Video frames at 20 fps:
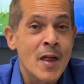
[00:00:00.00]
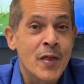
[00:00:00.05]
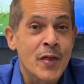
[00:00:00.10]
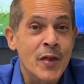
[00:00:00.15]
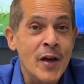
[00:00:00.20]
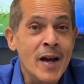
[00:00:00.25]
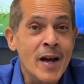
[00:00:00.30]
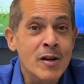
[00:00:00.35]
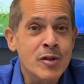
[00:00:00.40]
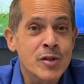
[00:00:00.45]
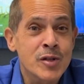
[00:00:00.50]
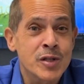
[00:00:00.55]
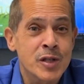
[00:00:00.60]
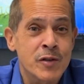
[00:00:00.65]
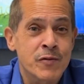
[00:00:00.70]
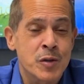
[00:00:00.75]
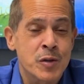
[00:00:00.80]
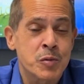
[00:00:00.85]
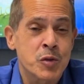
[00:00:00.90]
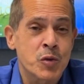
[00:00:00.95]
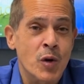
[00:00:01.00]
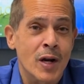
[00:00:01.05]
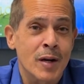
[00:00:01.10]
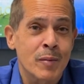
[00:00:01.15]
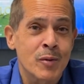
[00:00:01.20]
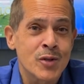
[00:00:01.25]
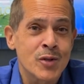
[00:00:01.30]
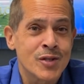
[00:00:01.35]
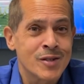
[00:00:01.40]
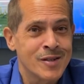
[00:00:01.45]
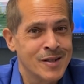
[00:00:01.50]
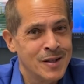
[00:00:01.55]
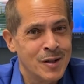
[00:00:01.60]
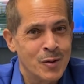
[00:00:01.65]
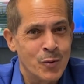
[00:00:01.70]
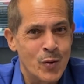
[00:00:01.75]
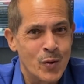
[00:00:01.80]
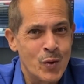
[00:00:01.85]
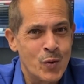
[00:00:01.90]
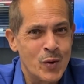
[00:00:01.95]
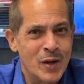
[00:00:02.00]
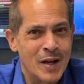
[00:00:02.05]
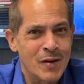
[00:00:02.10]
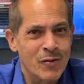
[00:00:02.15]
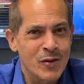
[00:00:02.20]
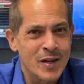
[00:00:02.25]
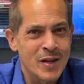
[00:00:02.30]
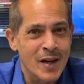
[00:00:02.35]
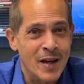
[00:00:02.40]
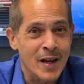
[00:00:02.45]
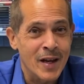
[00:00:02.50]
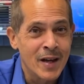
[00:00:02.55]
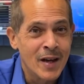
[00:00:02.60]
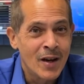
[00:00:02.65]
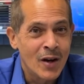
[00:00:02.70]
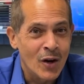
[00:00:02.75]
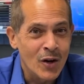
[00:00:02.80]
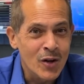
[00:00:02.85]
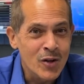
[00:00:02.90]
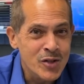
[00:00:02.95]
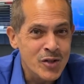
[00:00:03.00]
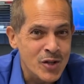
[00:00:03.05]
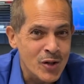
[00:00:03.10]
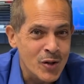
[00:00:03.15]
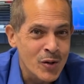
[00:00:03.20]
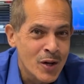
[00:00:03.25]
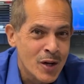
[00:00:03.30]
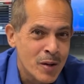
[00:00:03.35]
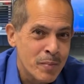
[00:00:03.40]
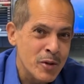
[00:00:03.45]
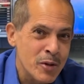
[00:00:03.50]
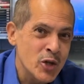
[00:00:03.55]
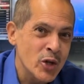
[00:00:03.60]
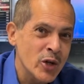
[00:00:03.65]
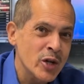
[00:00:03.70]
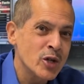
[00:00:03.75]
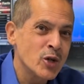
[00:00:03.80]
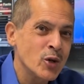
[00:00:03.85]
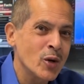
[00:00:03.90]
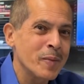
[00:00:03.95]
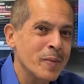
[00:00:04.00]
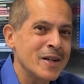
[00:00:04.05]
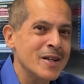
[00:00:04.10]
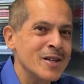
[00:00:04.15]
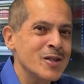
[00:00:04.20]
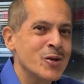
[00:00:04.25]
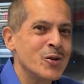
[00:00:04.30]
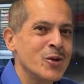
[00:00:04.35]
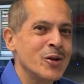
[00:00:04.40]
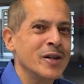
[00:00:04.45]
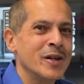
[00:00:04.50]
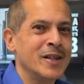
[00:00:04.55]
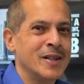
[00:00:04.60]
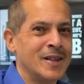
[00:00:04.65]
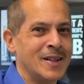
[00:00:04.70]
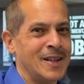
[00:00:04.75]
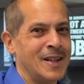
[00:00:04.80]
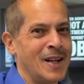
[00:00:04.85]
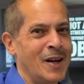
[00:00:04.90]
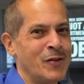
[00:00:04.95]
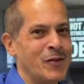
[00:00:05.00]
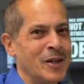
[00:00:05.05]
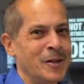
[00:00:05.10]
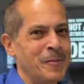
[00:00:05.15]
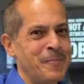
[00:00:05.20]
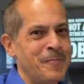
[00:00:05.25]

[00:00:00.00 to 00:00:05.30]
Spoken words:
Thousands of subscribers. We win every day. Also, be sure you join my Discord. Love you.